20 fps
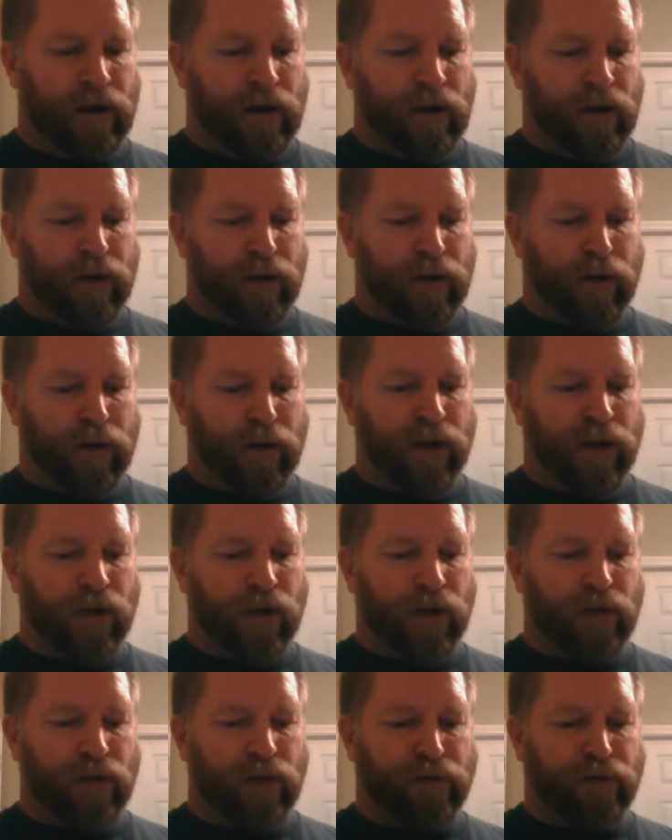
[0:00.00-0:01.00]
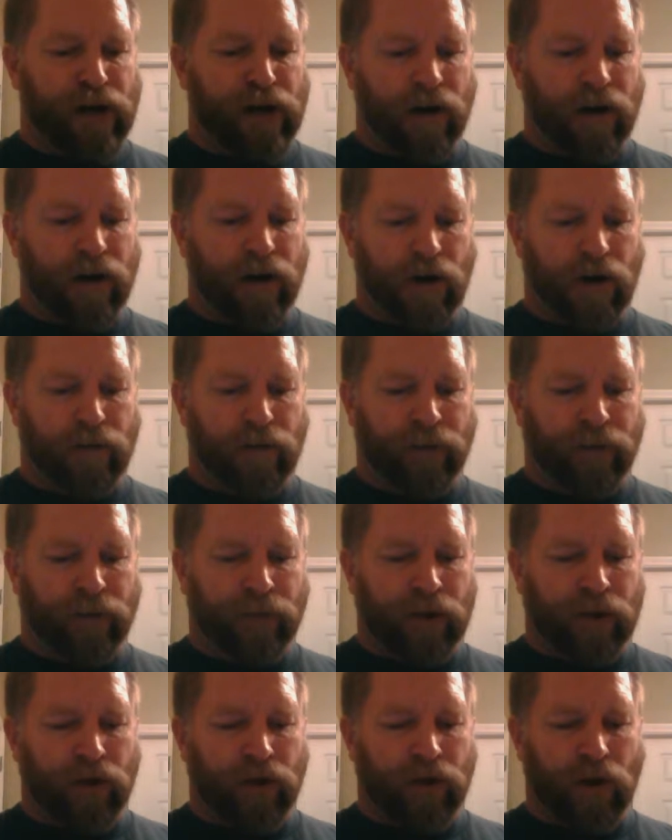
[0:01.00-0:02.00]
The presence of fear
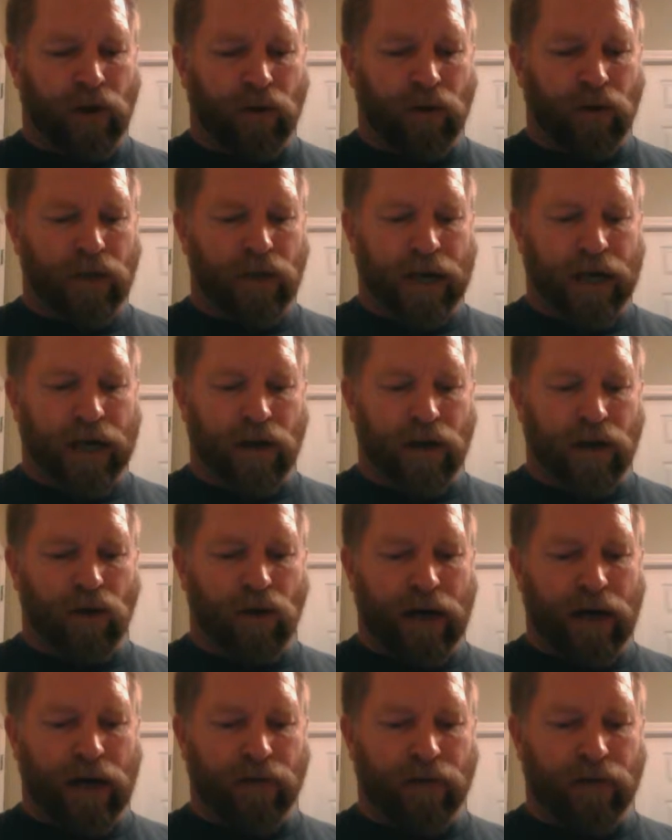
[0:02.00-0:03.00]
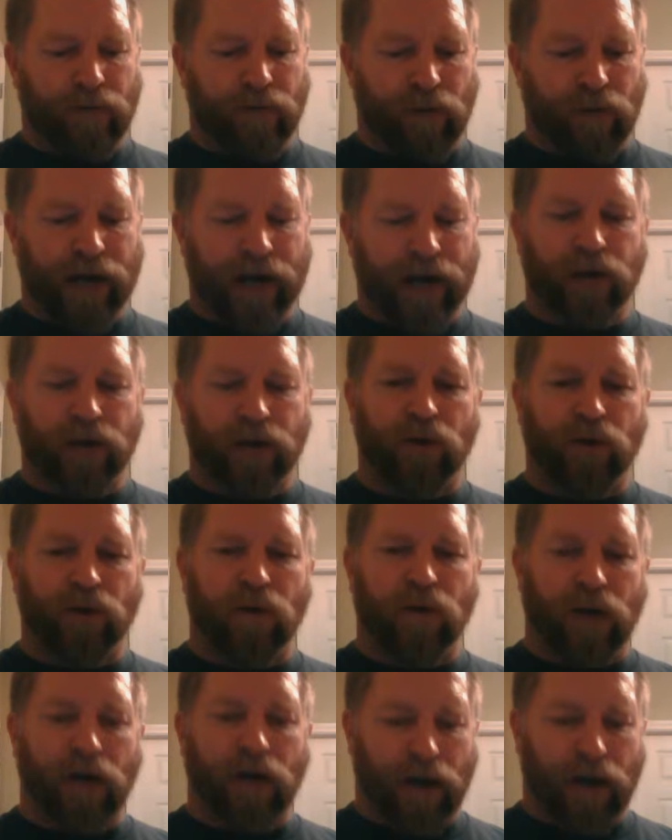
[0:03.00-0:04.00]
shows that you have raised
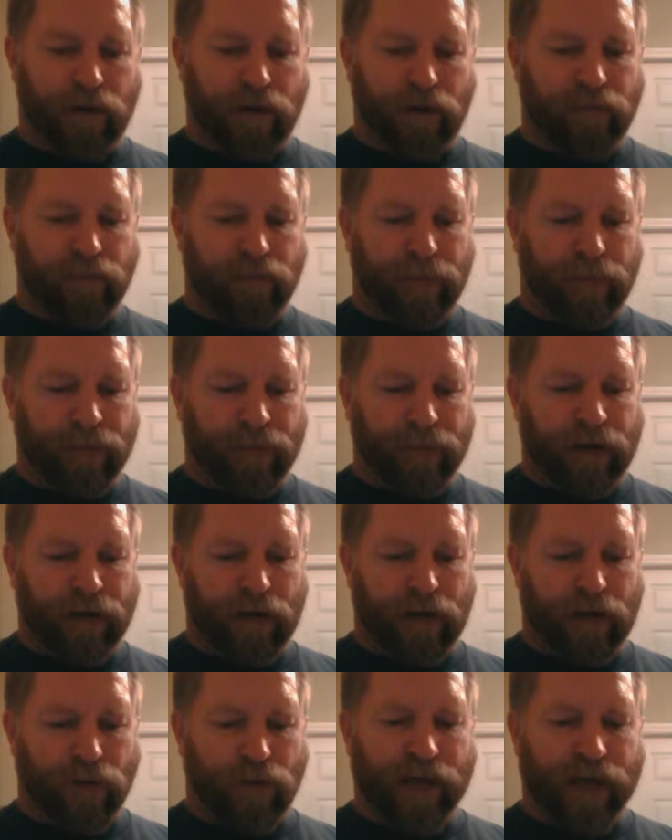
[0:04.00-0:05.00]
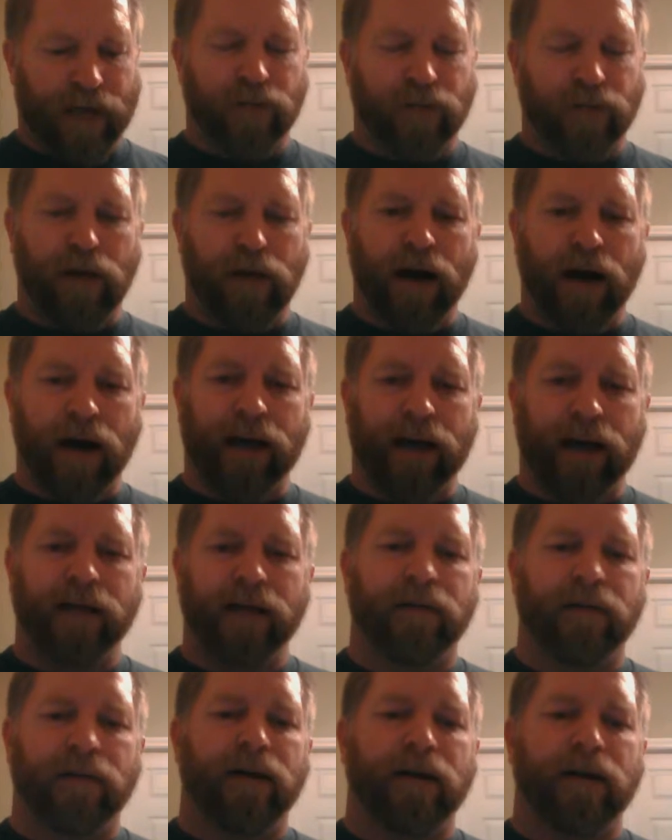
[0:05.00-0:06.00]
your uh, have raised body
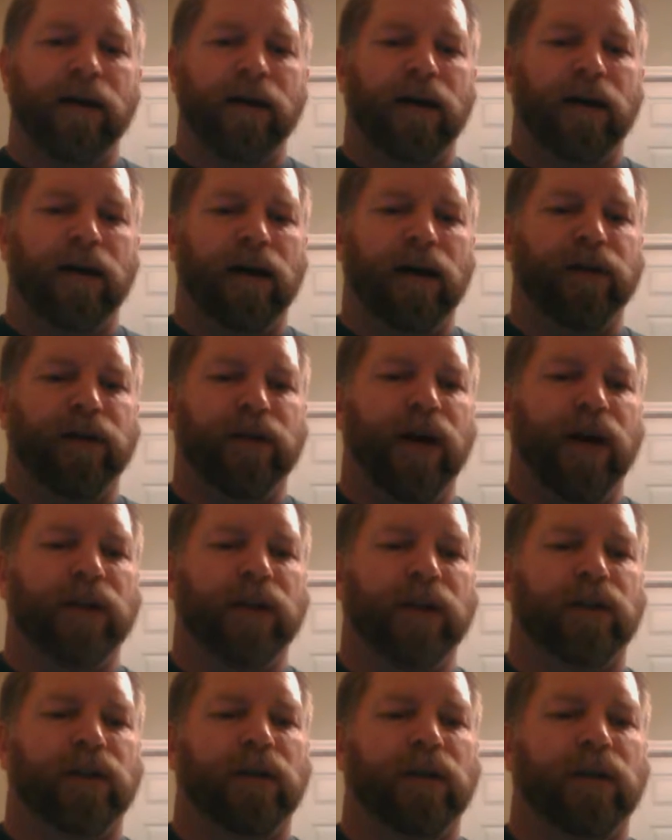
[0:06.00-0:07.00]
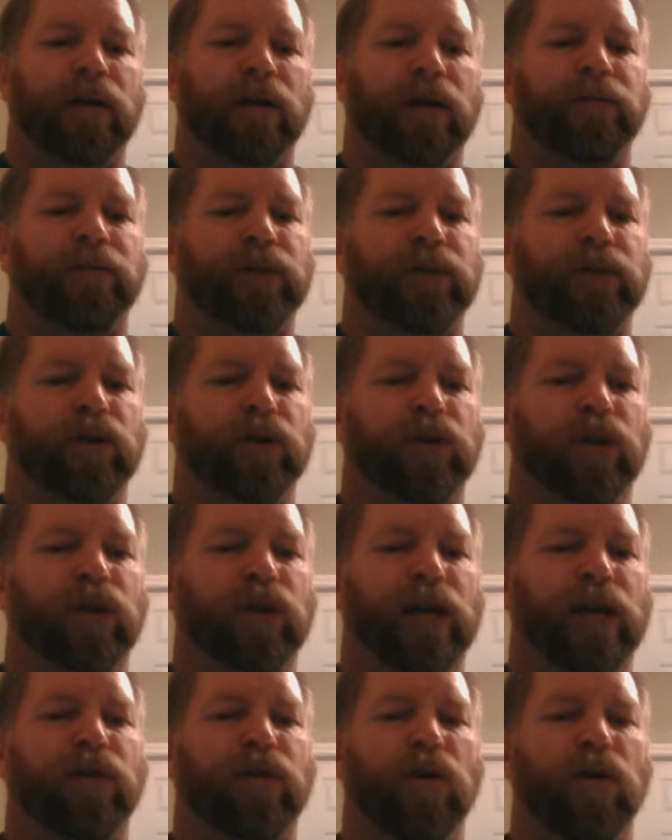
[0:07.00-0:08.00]
uh, thoughts to the
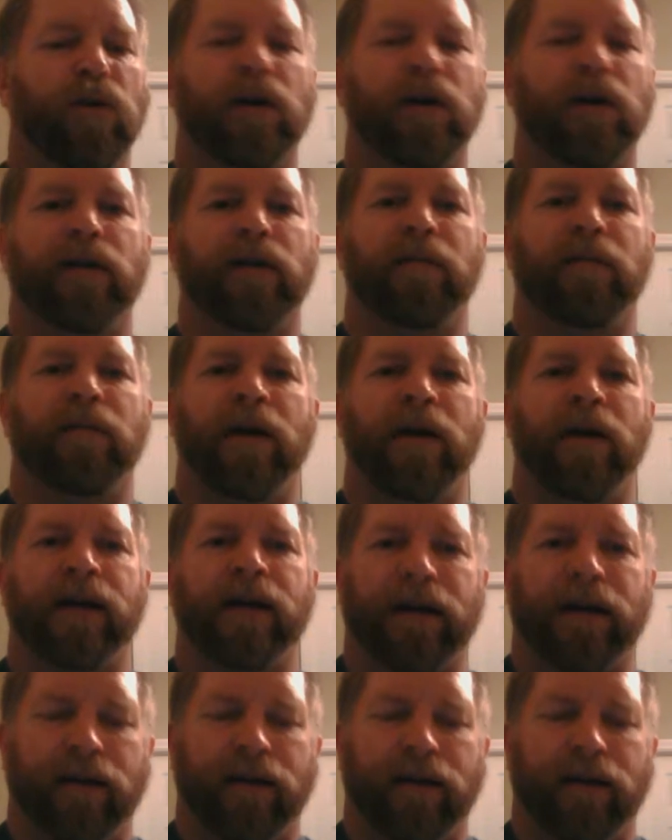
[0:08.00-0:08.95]
level of the mind.